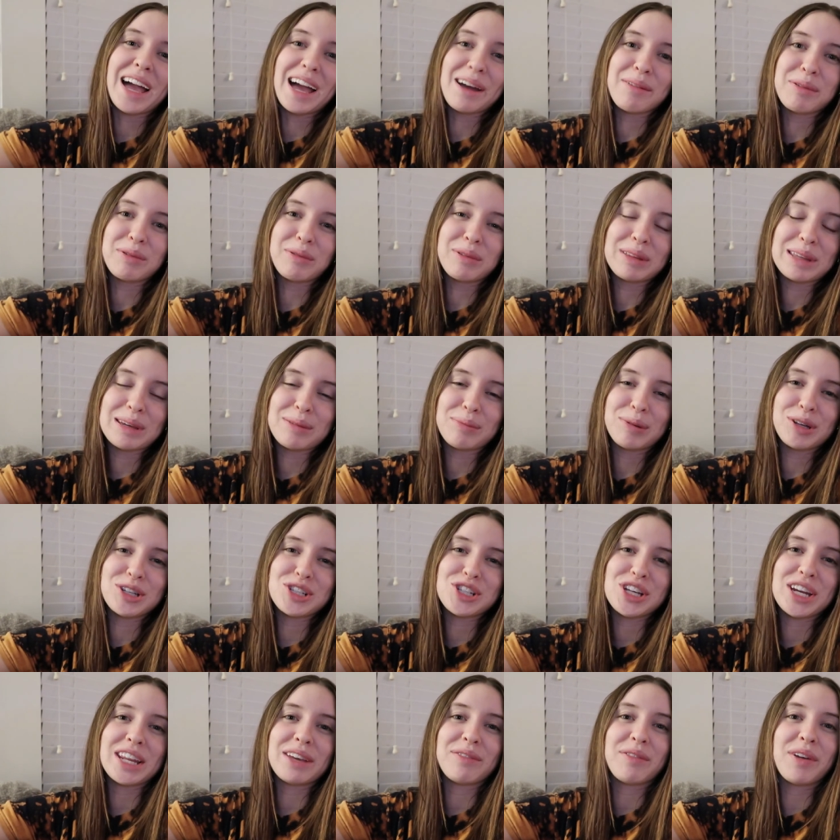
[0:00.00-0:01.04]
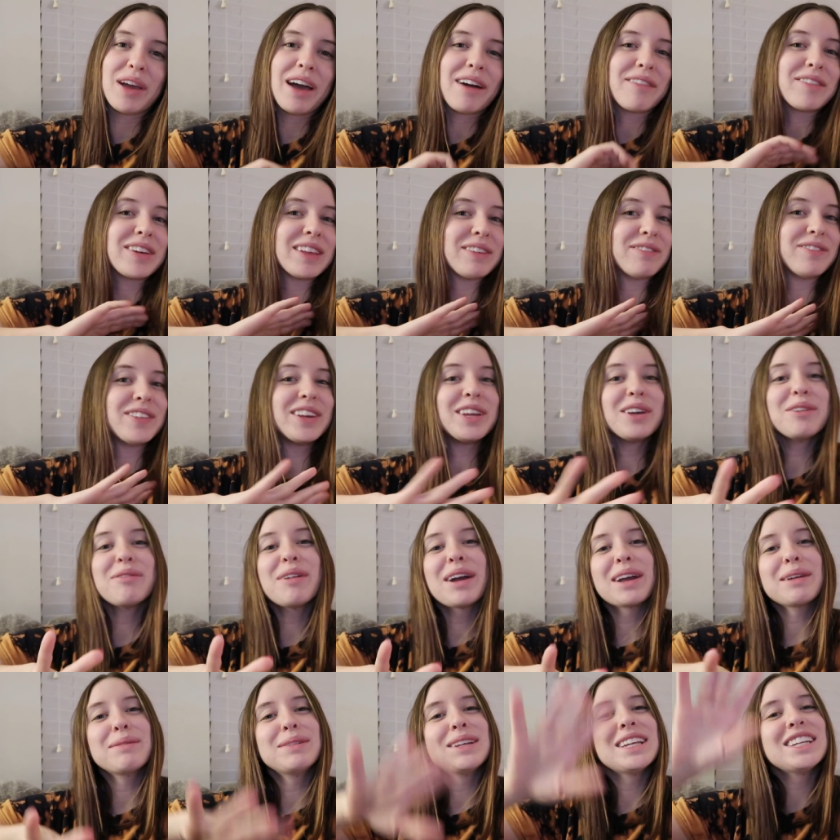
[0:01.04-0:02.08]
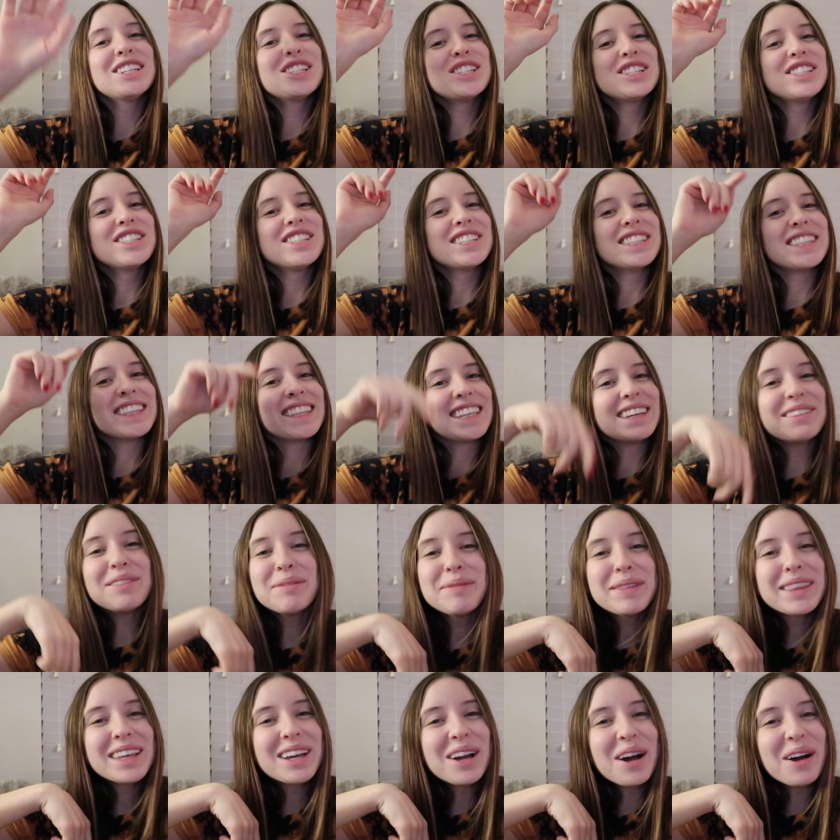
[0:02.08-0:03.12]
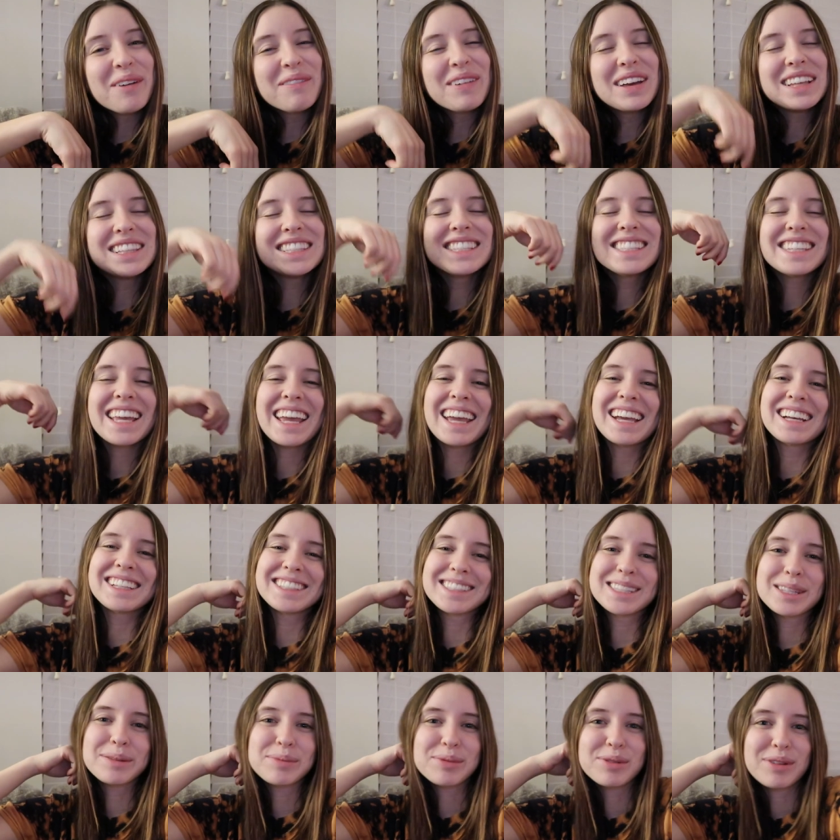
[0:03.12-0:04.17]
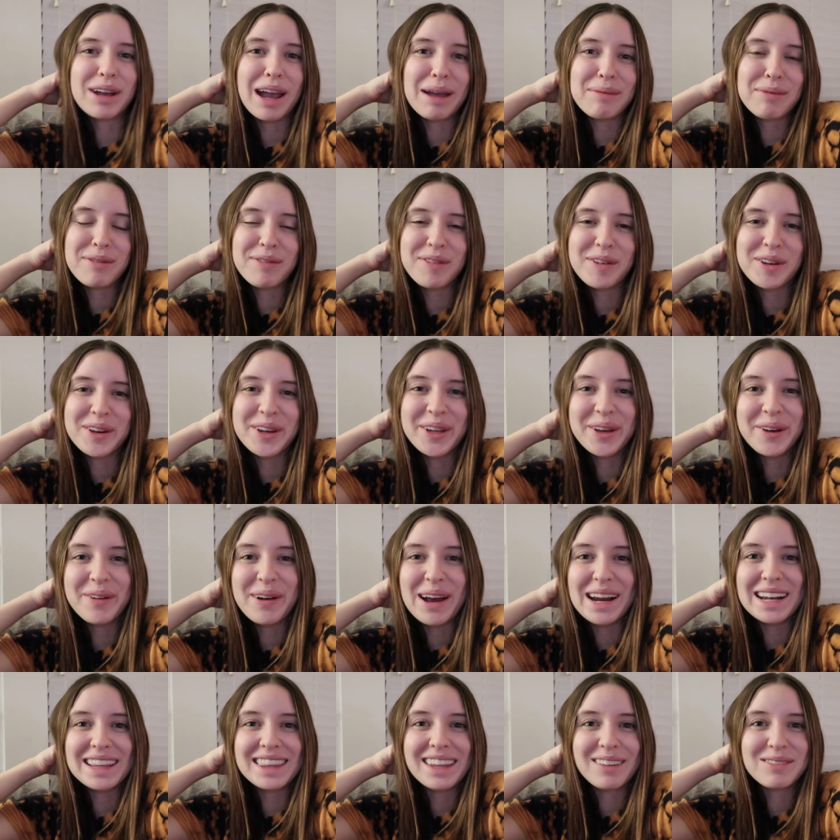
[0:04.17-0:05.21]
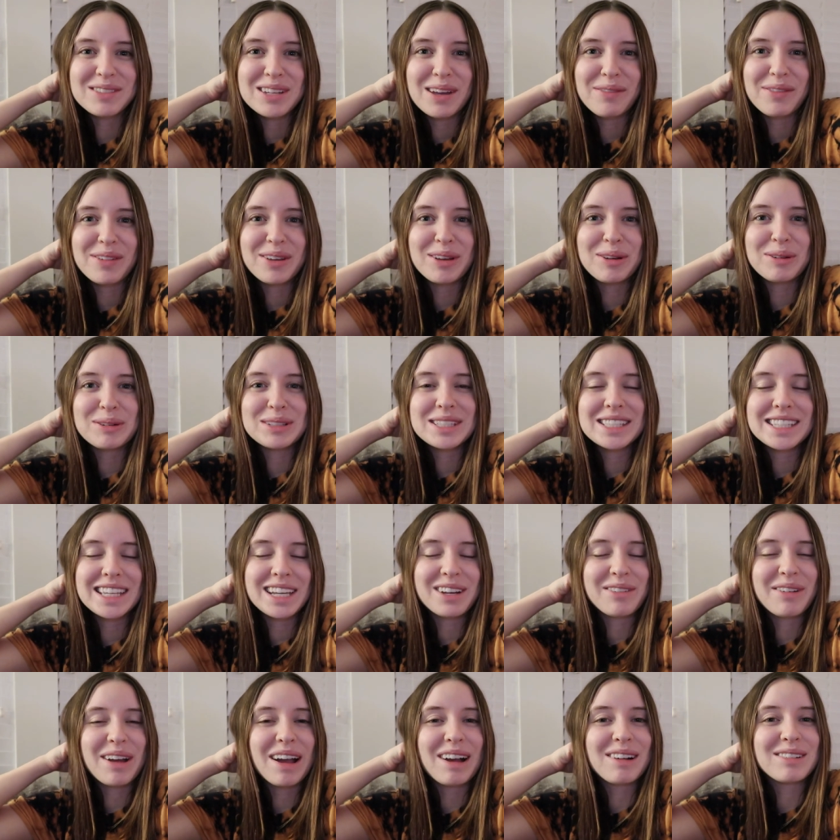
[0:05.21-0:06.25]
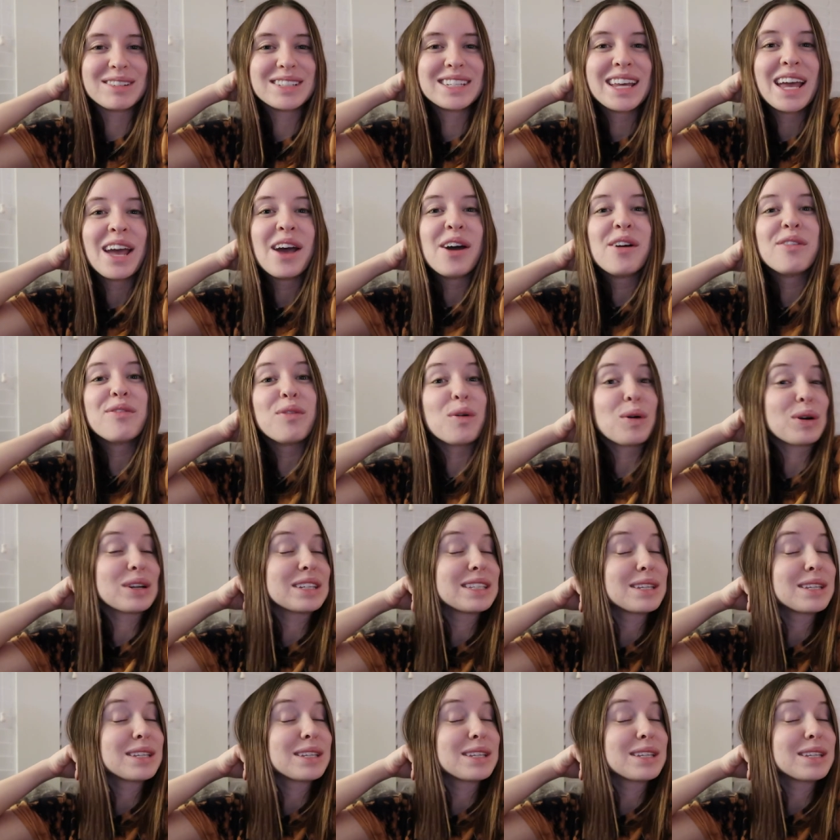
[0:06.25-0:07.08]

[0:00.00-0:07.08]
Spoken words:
yeah, I would really appreciate it. If you have any video recommendations, just leave them in the comments, and subscribe if you're new. I'd love to have you stick around for